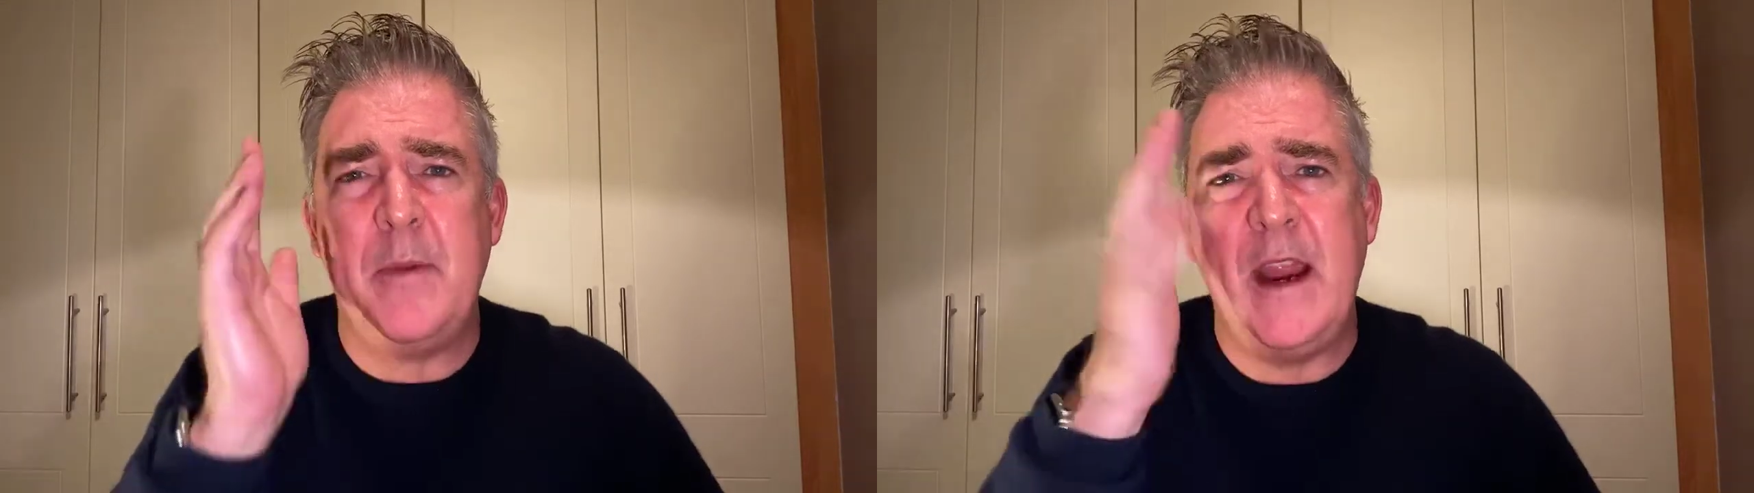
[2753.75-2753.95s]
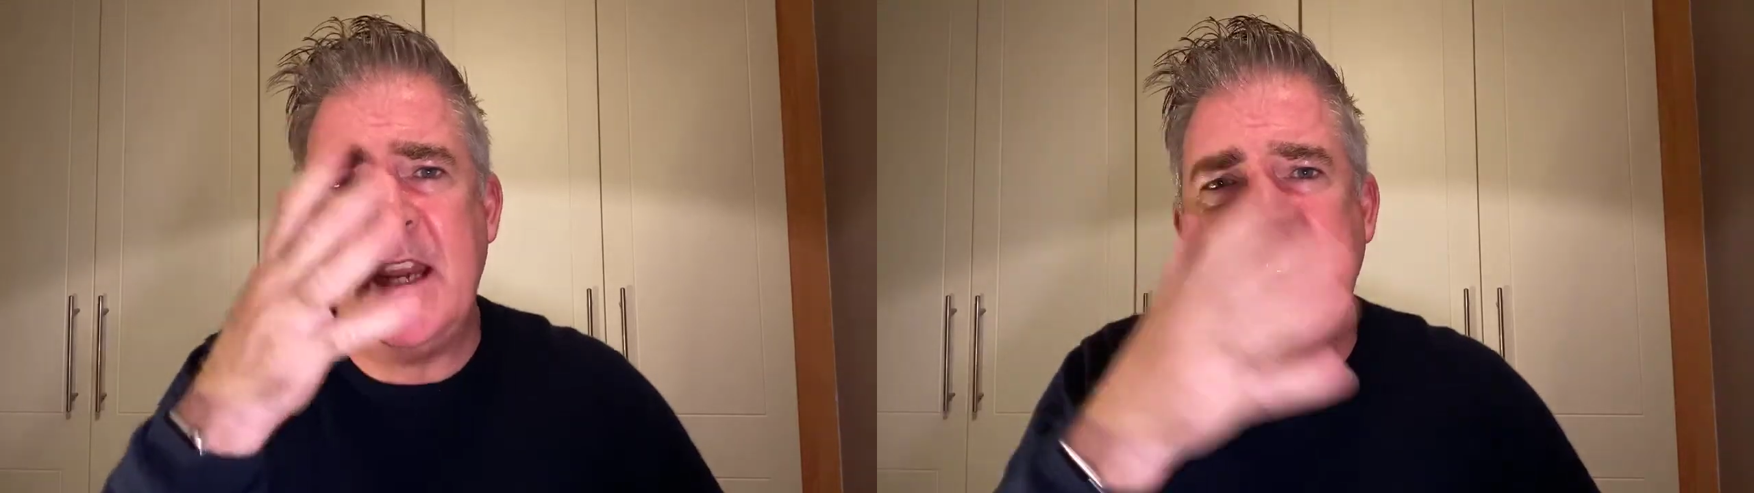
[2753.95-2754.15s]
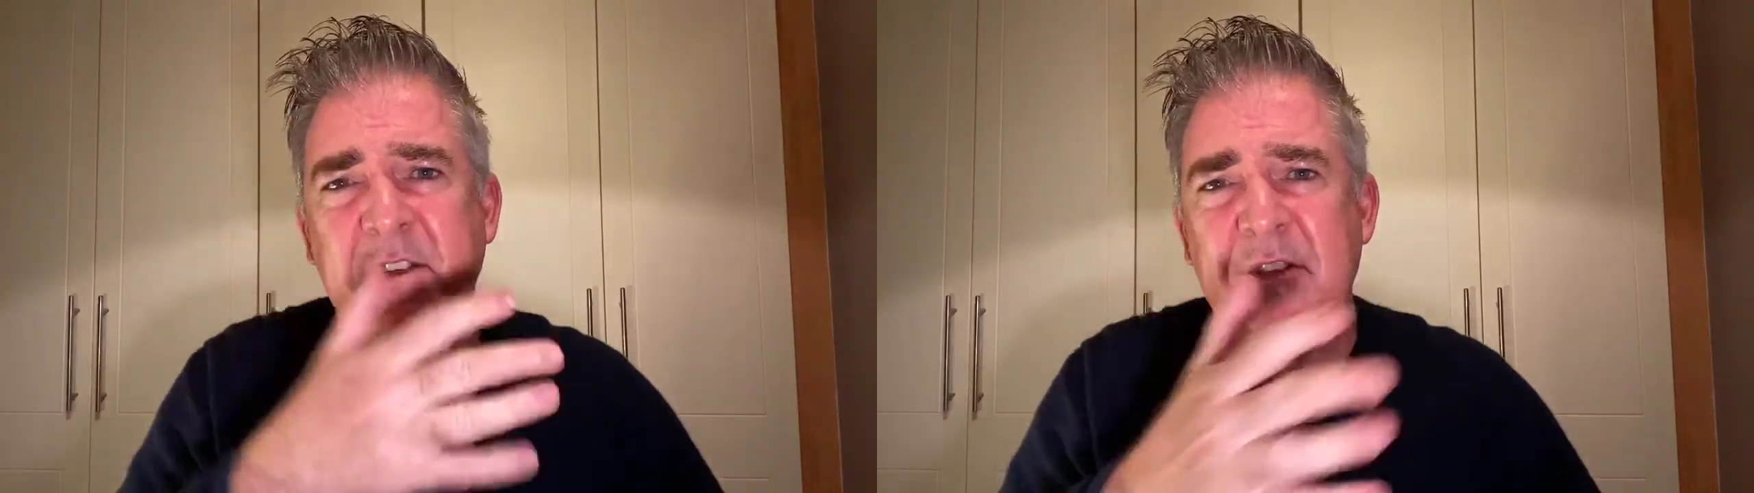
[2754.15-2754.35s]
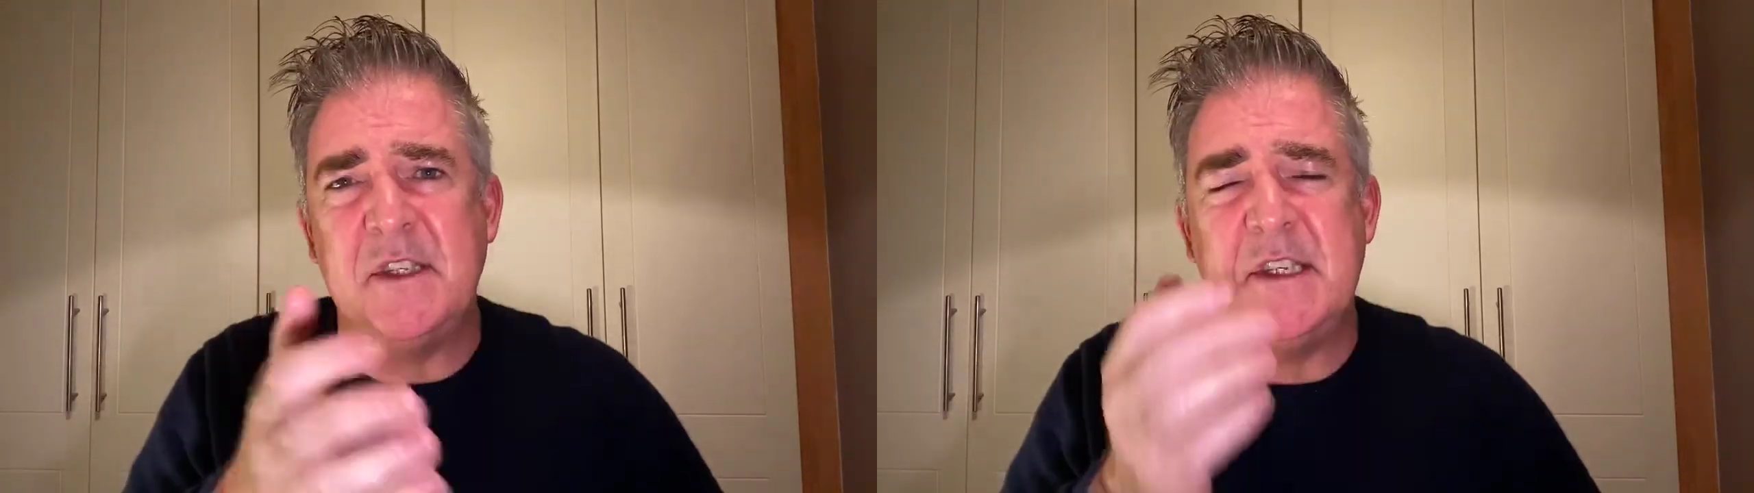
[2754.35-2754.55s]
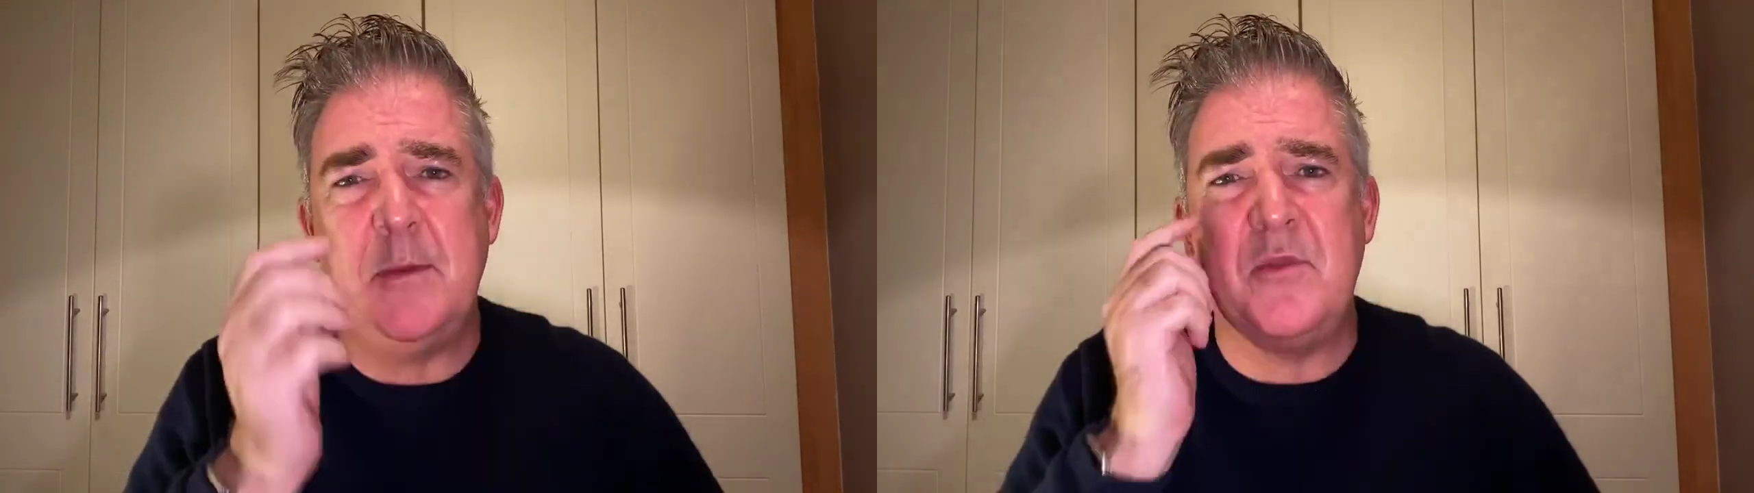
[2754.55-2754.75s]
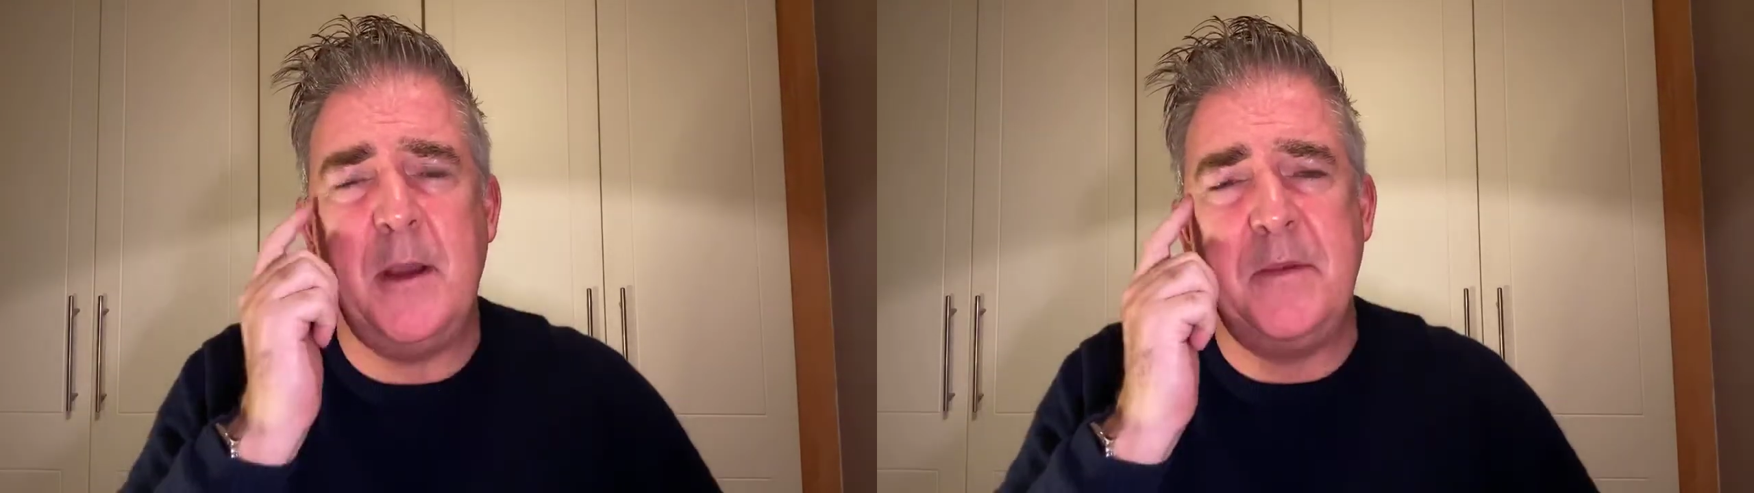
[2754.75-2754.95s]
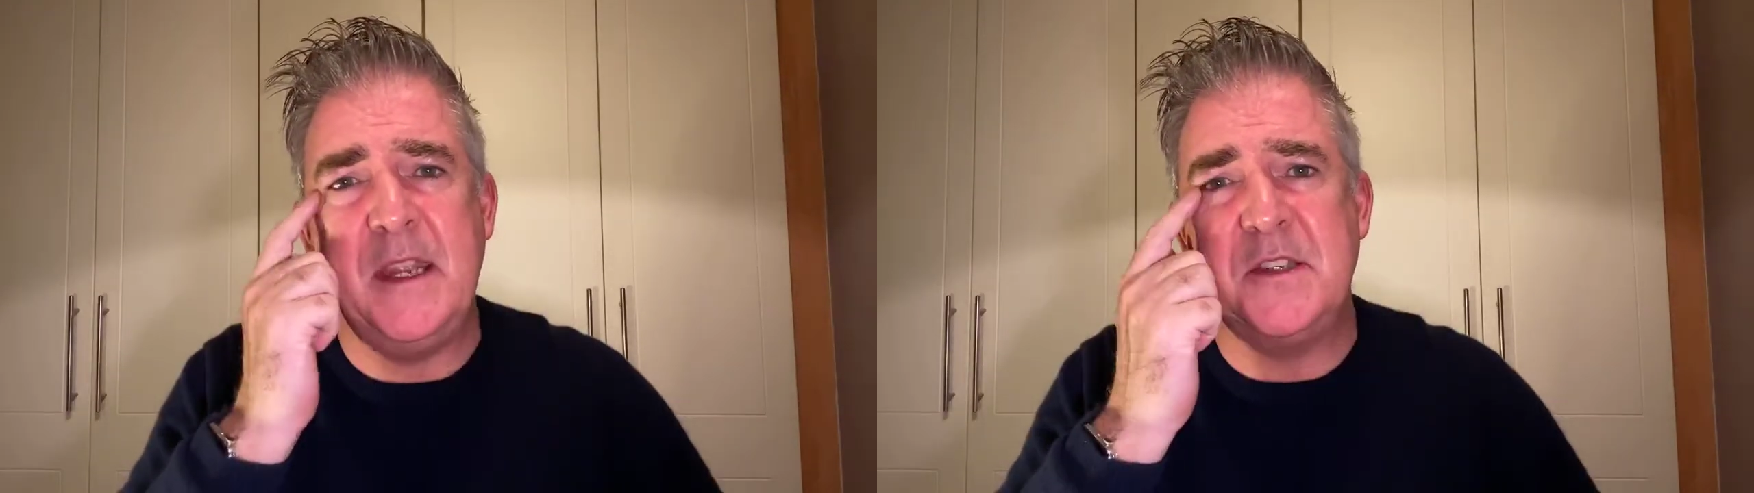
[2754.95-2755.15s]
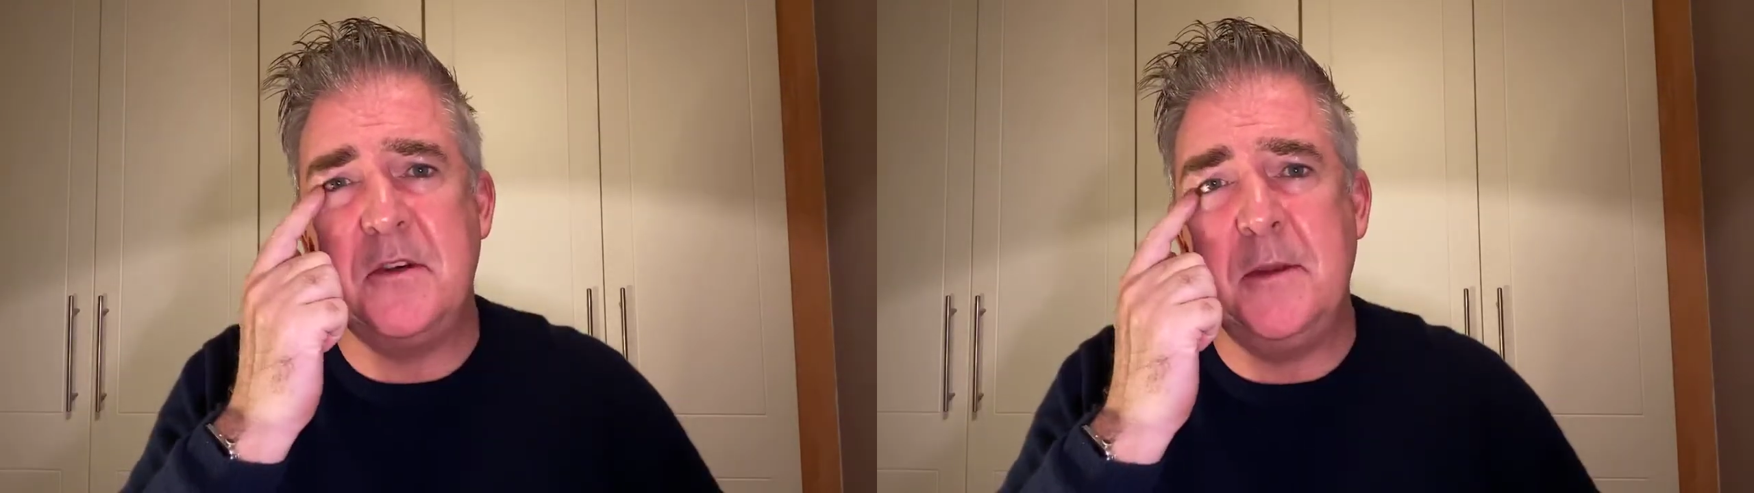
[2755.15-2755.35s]
parting doesn't sit
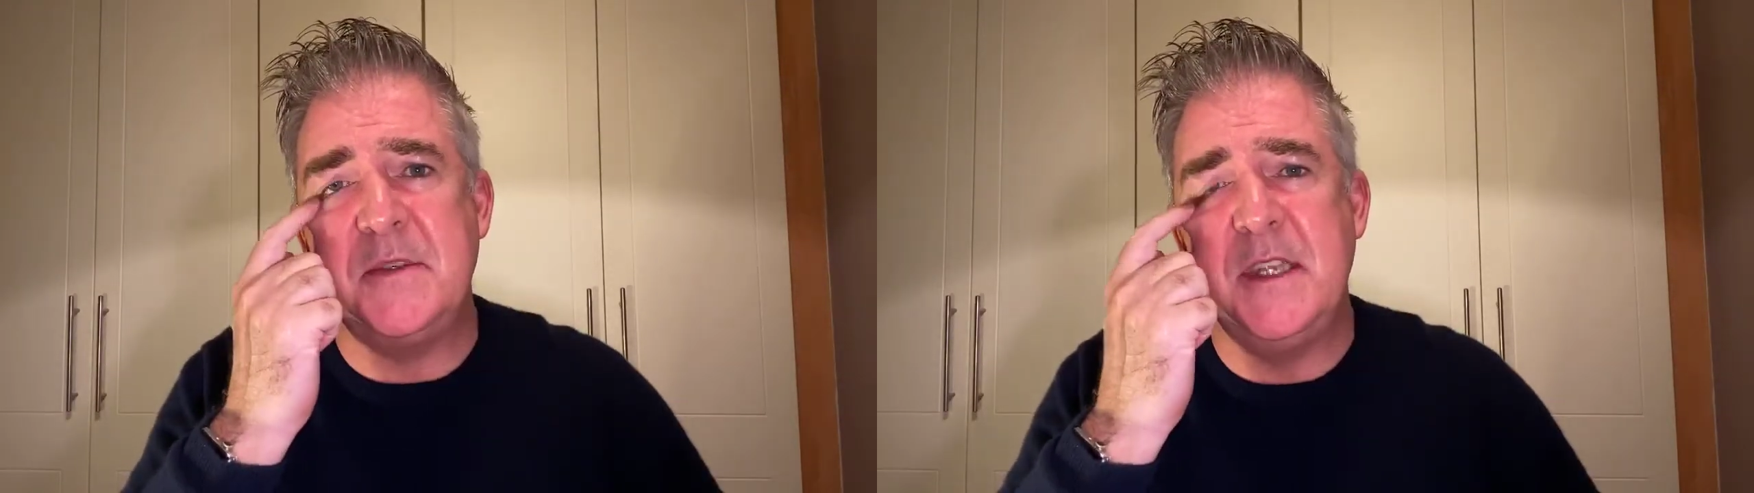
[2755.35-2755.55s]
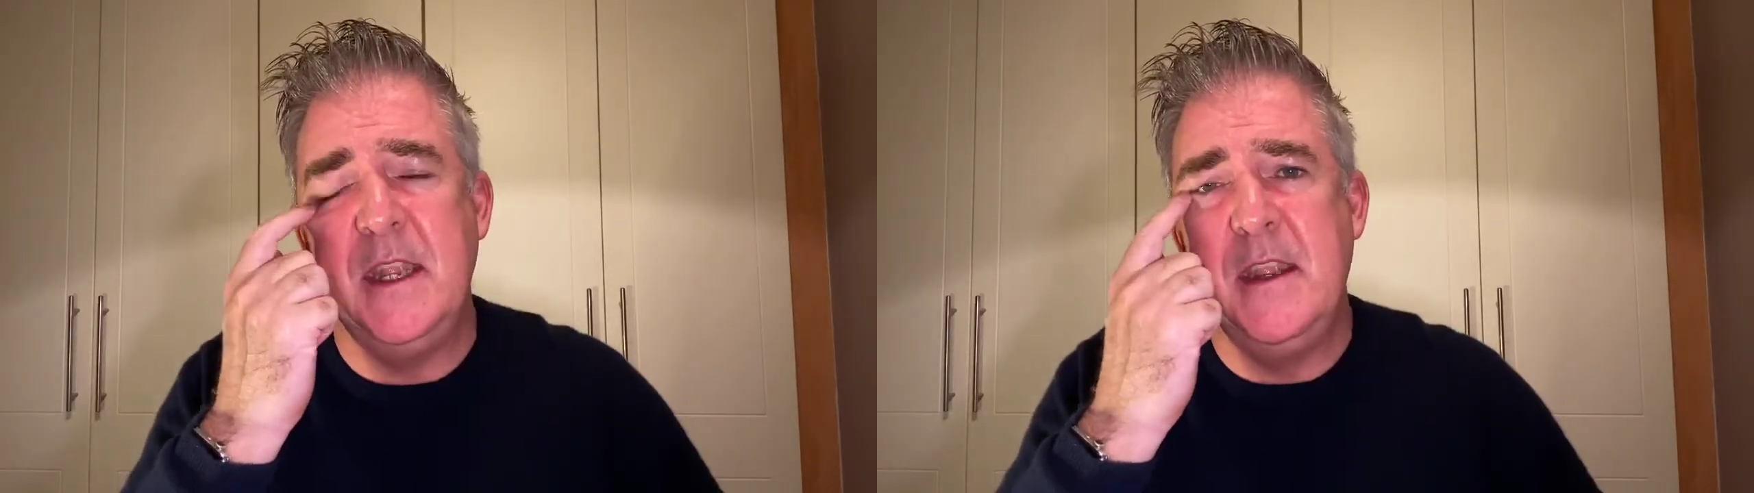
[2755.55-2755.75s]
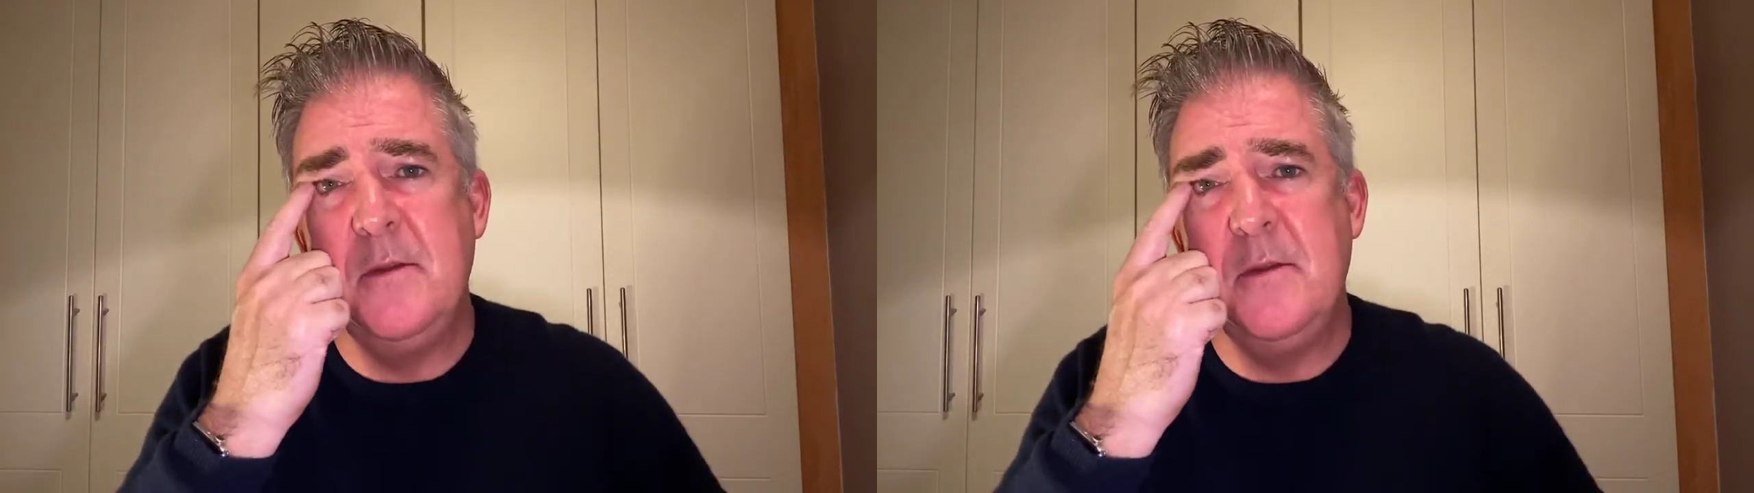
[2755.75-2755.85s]
properly at times.